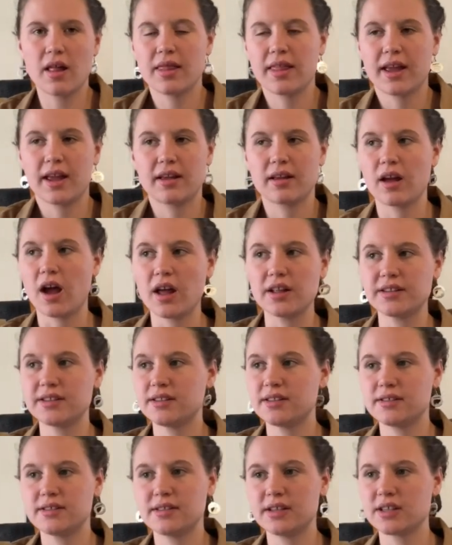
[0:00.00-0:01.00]
Like
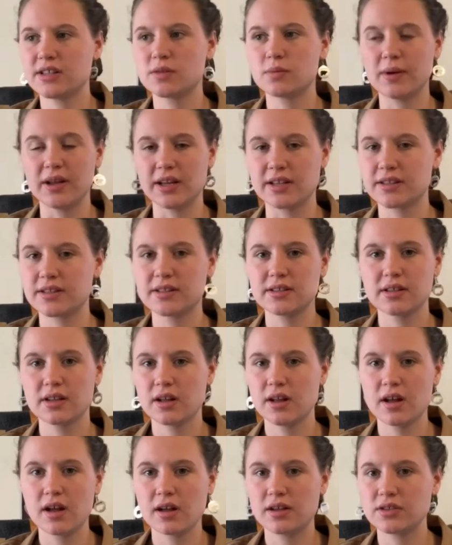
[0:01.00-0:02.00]
six weeks
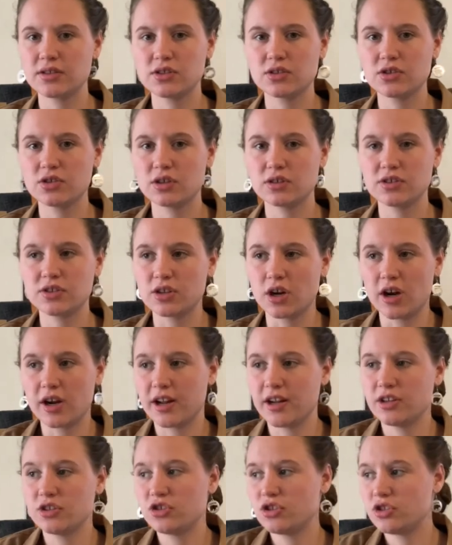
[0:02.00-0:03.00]
sh
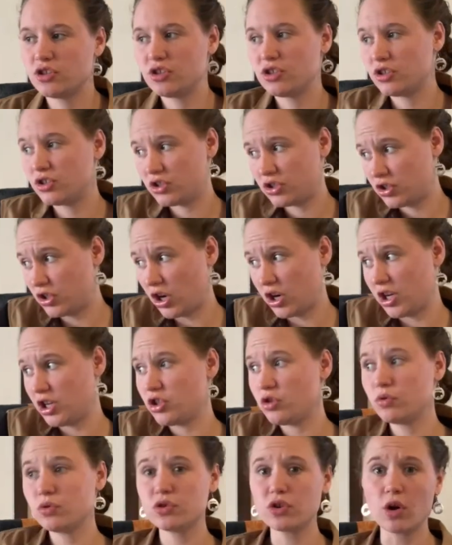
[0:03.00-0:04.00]
starting sh starting
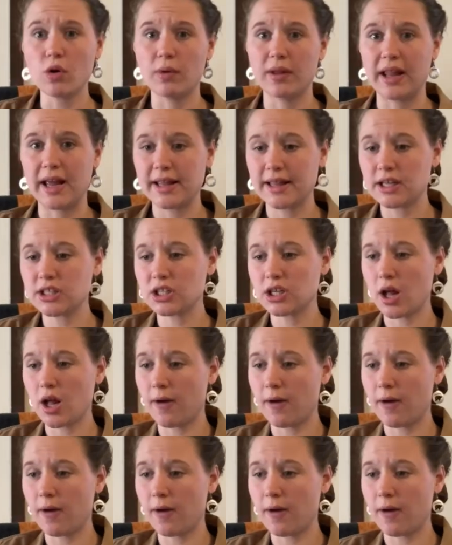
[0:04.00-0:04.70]
to show, like there's an